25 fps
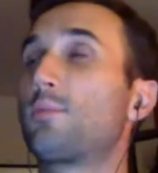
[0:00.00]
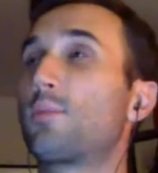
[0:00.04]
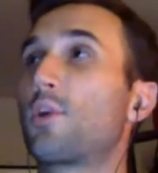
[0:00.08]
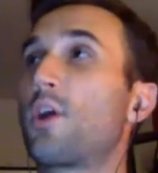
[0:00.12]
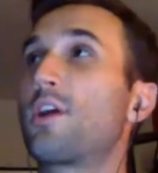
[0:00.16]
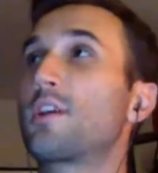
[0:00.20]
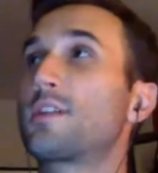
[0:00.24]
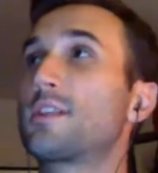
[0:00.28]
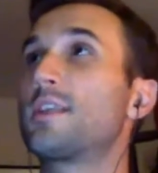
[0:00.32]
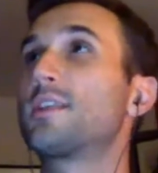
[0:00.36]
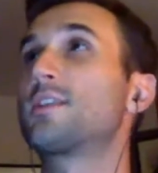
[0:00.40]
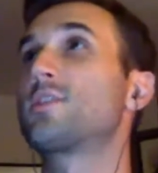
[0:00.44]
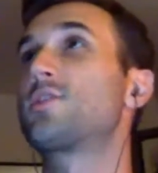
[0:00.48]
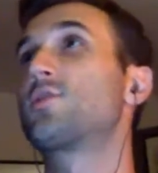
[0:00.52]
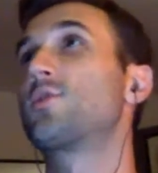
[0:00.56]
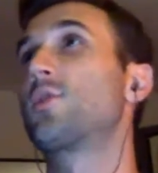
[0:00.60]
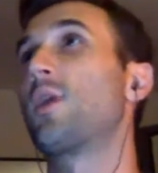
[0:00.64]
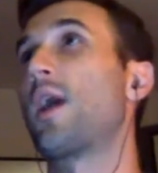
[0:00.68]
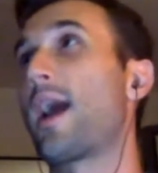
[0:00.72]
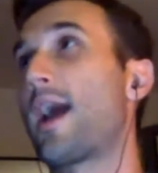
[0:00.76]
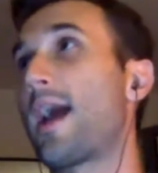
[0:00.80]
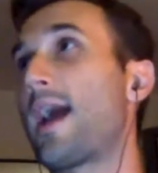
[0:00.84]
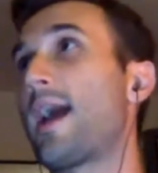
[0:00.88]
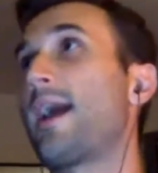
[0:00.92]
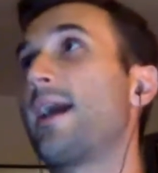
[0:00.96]
process
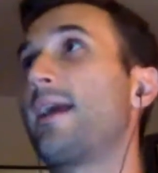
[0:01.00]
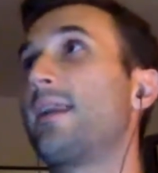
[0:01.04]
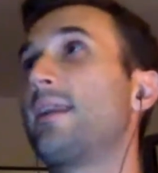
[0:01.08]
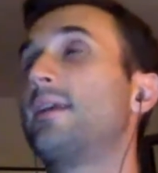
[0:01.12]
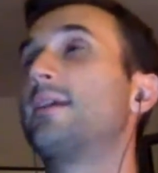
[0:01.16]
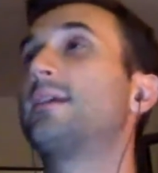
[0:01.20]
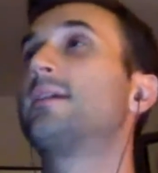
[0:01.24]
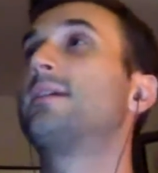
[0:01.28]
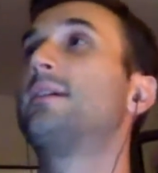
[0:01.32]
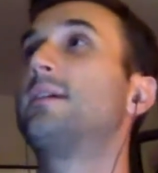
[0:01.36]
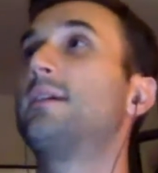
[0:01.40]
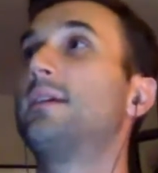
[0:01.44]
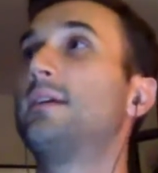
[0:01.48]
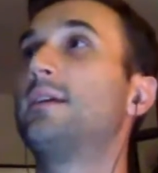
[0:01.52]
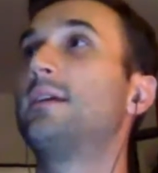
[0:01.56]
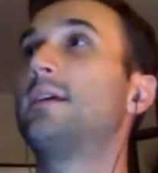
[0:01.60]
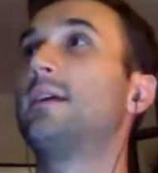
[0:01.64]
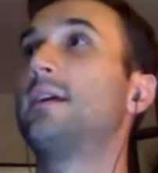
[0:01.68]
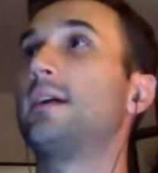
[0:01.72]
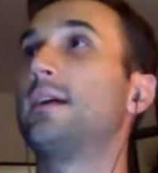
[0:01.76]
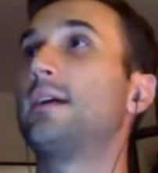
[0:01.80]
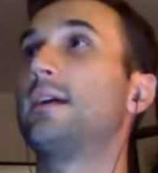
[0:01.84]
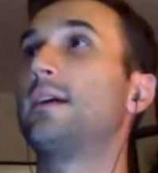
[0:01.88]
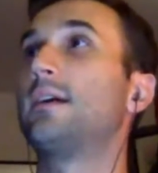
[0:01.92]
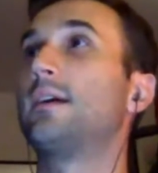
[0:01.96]
to add
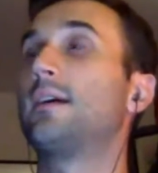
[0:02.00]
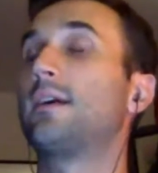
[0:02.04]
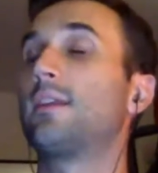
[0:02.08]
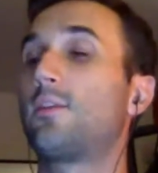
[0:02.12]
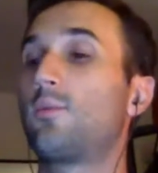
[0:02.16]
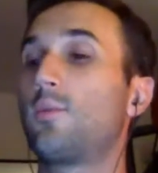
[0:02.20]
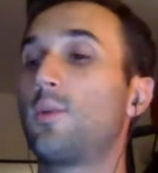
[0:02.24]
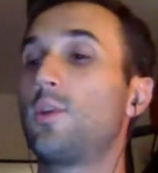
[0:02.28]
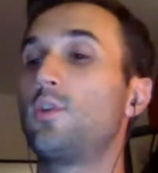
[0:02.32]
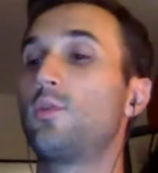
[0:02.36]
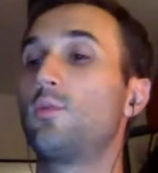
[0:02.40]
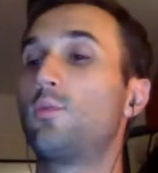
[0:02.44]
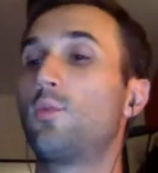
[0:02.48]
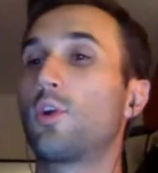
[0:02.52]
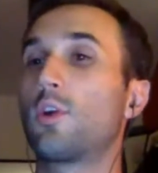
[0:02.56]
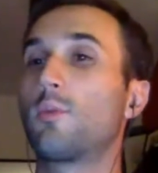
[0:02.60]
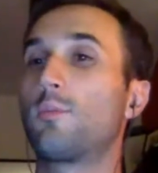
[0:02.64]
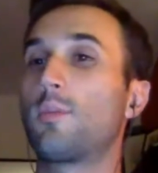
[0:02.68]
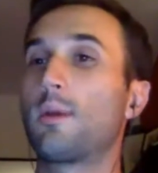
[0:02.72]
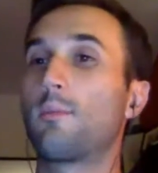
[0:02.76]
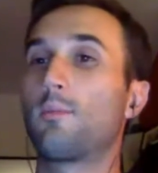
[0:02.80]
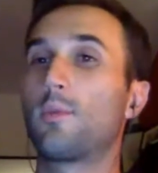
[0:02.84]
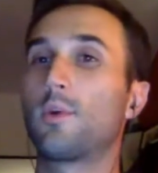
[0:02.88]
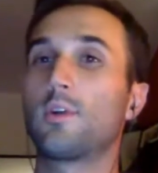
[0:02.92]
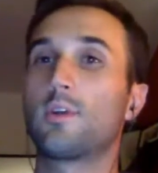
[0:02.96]
3 new
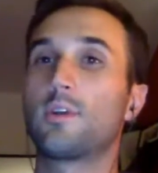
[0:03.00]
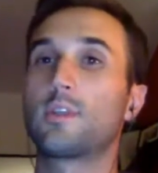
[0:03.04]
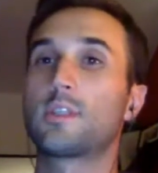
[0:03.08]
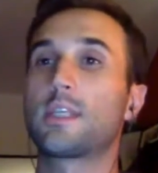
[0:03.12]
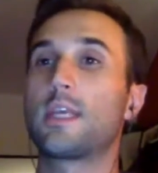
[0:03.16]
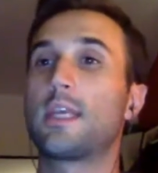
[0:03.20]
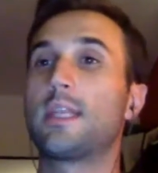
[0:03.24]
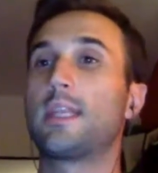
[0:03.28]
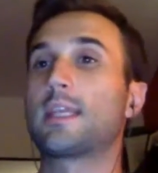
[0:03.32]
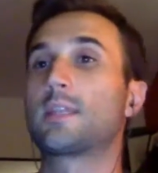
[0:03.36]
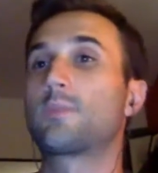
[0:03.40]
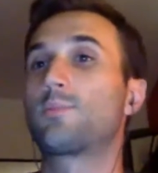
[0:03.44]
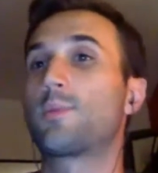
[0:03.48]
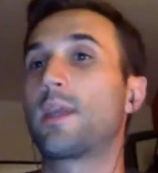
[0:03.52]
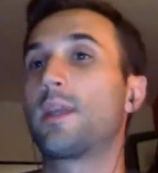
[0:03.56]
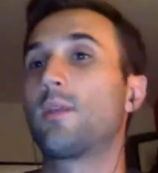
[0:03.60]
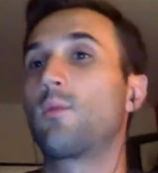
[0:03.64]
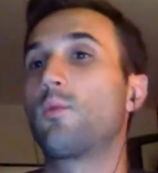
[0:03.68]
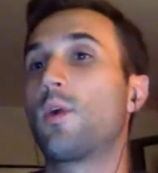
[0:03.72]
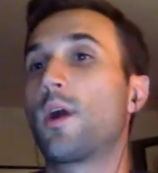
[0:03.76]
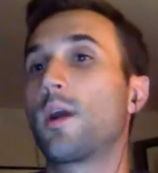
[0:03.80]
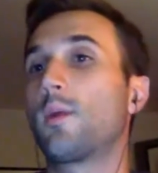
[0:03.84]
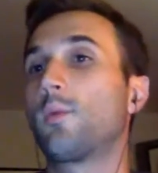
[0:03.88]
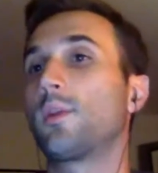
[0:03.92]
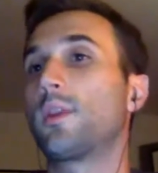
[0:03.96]
board members and
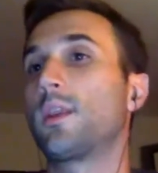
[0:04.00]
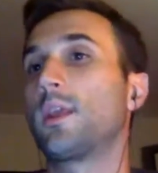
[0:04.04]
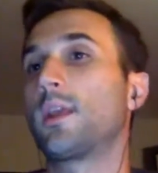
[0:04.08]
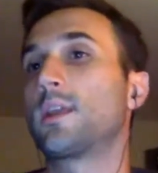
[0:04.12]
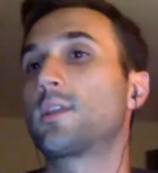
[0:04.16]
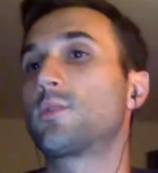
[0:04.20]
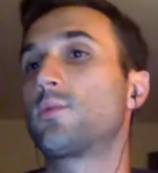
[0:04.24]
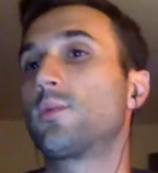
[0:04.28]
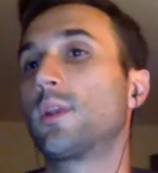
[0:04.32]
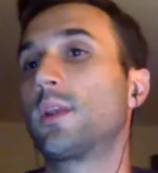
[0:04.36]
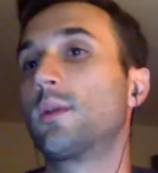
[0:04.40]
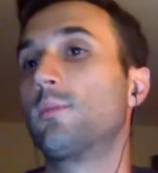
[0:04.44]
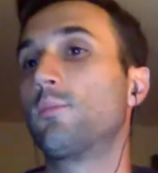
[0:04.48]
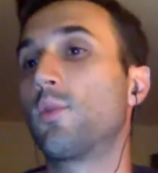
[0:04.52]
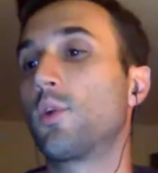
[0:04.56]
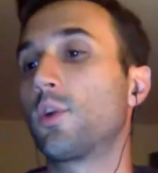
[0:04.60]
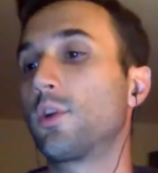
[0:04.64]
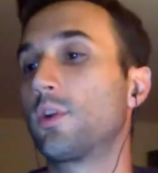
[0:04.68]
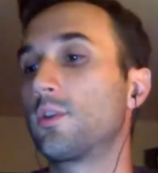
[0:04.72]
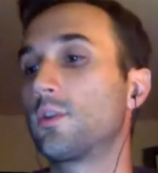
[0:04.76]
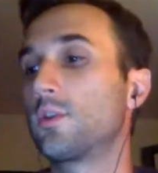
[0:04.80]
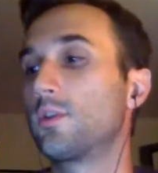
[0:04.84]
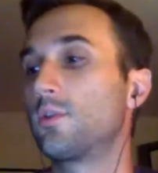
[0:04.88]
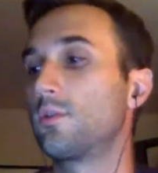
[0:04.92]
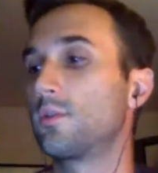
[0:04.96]
explain why we think it's really
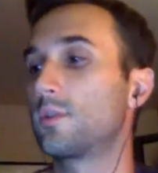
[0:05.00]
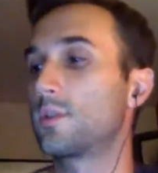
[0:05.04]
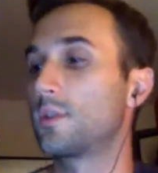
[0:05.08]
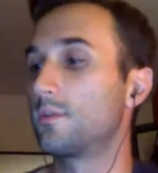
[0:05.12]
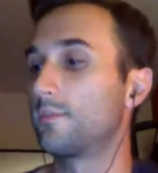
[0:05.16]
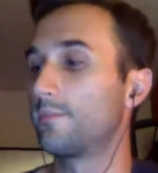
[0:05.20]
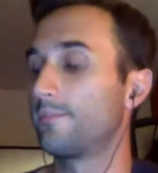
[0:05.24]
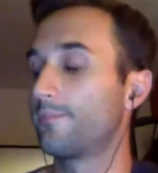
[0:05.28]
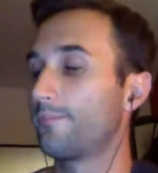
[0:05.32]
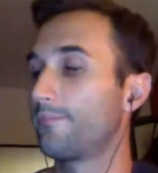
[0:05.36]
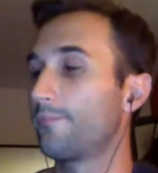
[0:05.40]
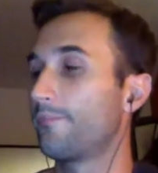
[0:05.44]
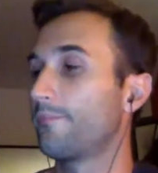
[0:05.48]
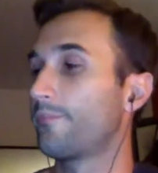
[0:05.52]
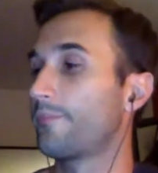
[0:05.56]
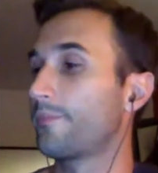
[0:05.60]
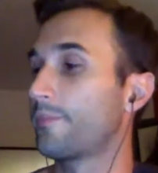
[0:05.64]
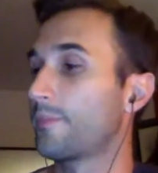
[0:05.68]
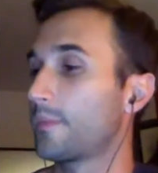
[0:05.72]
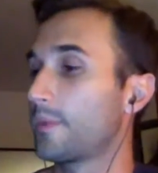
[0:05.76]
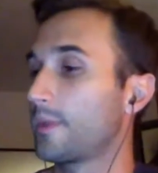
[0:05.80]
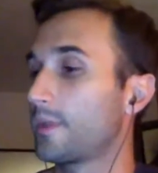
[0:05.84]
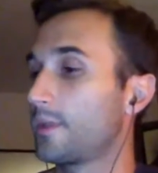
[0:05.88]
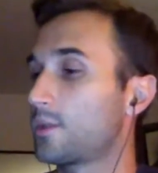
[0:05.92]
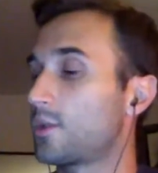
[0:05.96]
important to do so.
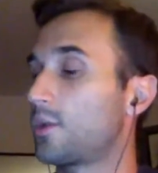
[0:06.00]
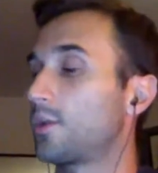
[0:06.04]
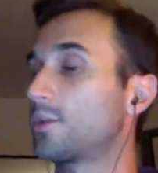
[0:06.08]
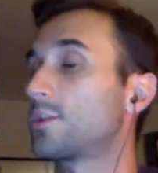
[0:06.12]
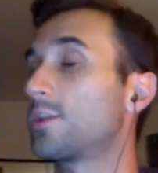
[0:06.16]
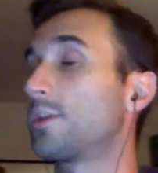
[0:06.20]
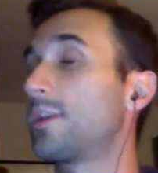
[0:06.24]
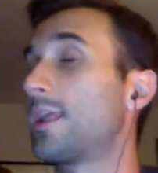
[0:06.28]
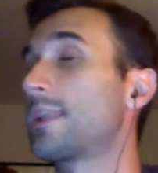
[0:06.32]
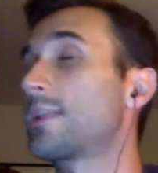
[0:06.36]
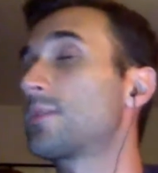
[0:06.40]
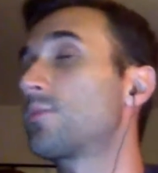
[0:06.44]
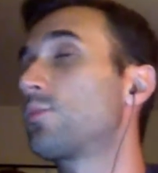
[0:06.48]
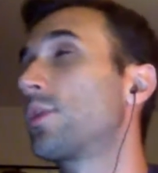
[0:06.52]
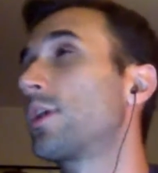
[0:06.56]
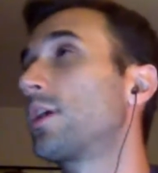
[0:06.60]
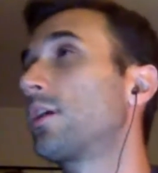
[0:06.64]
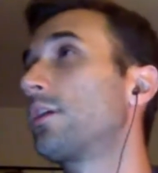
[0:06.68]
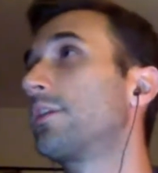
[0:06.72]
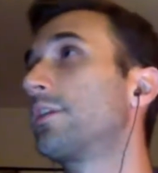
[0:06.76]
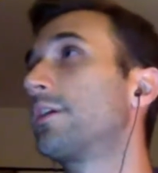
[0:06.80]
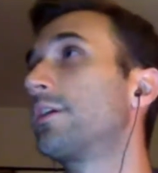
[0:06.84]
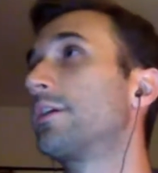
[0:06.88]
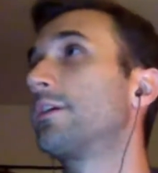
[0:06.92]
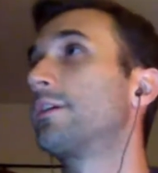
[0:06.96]
So that's
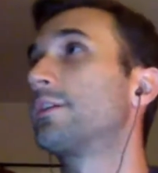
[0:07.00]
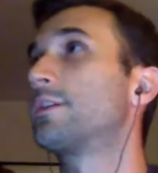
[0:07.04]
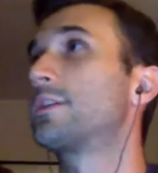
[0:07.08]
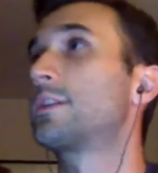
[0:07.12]
where on the